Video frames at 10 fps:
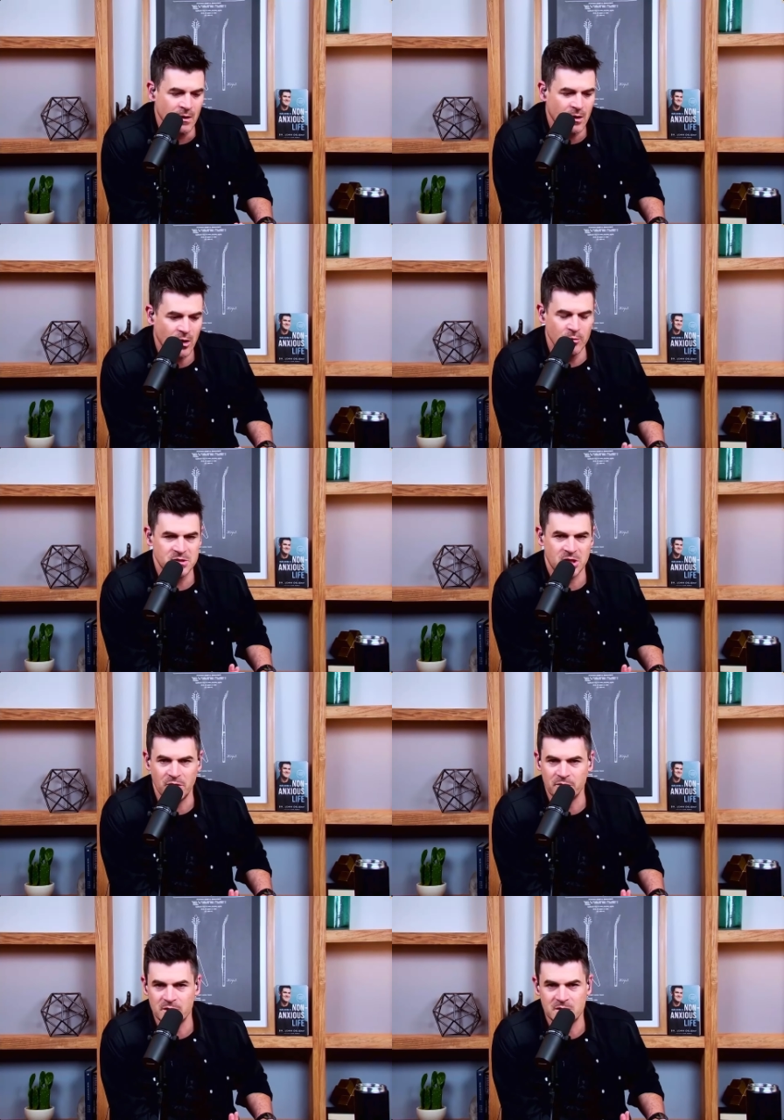home
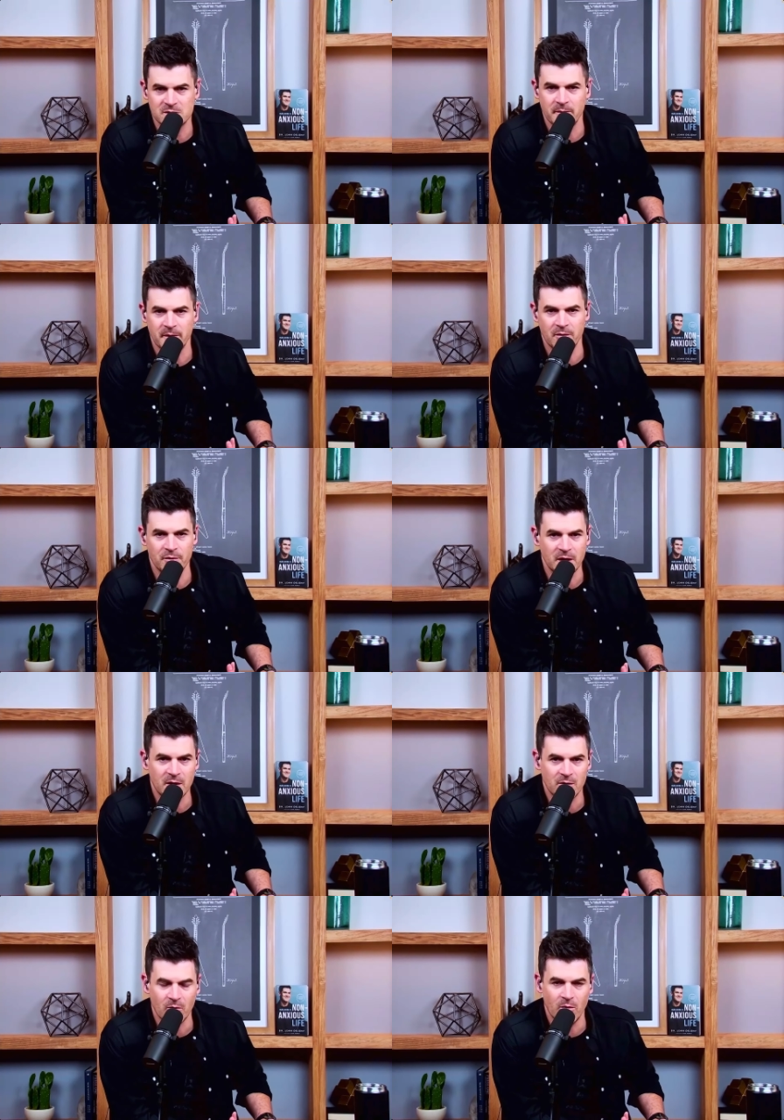security system I don't
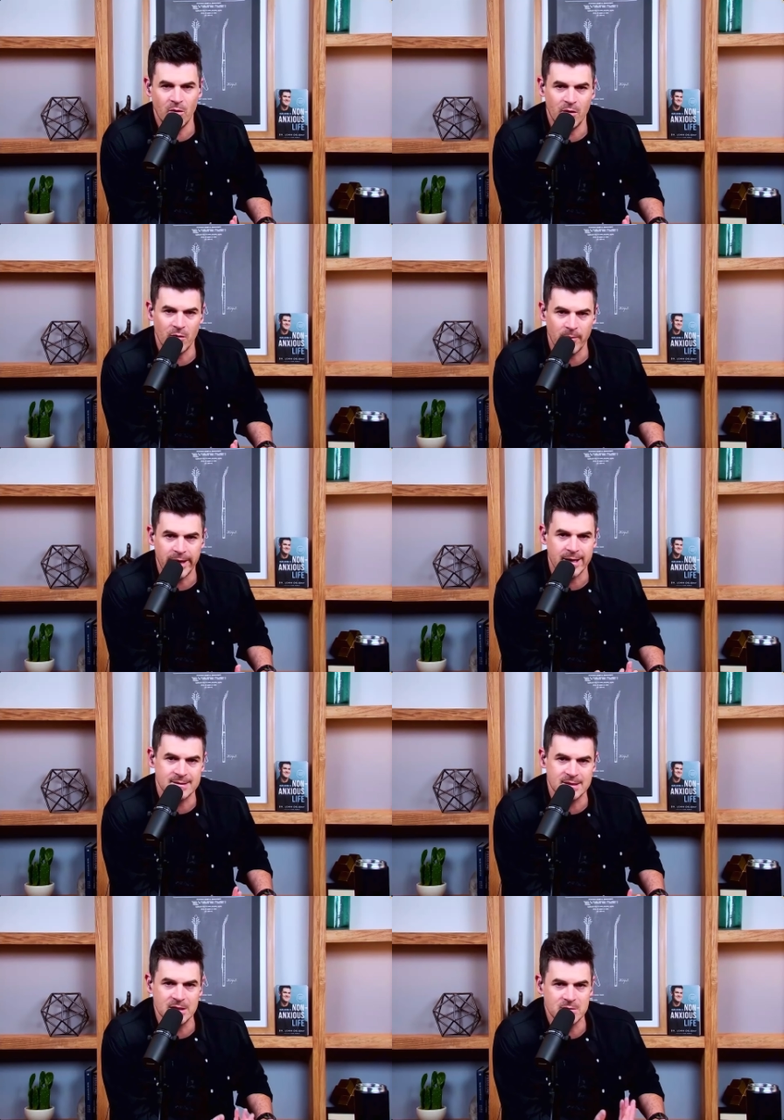need or want, or
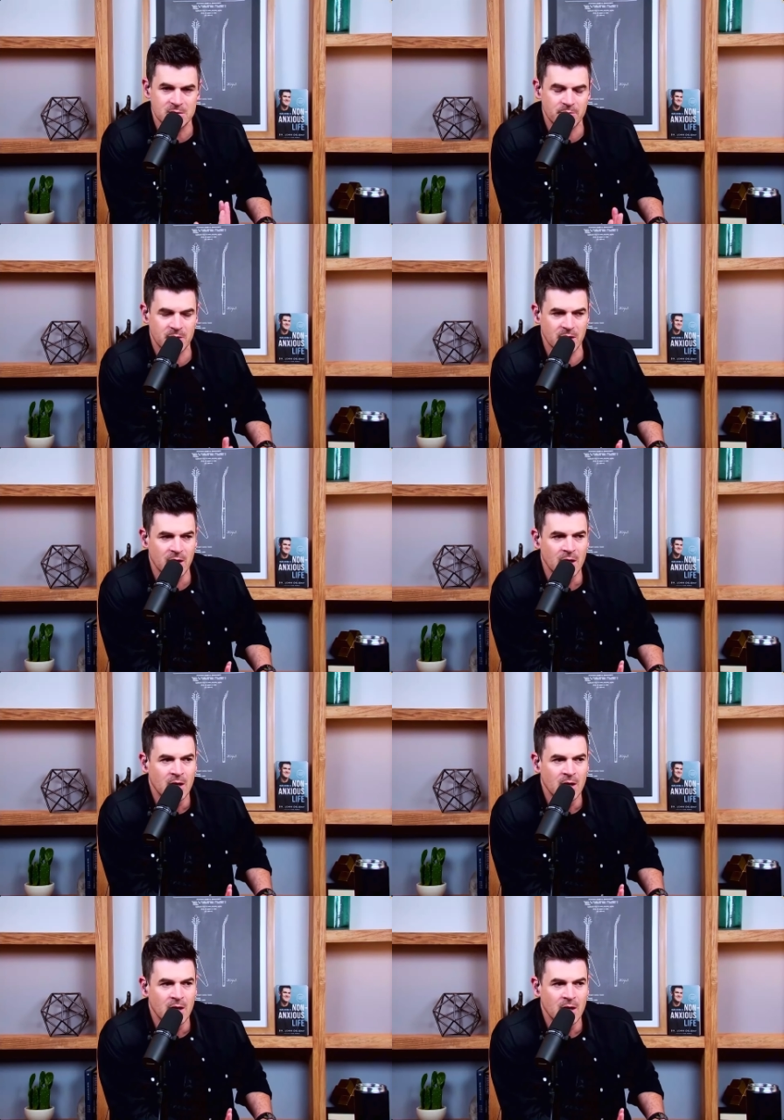magazines or something.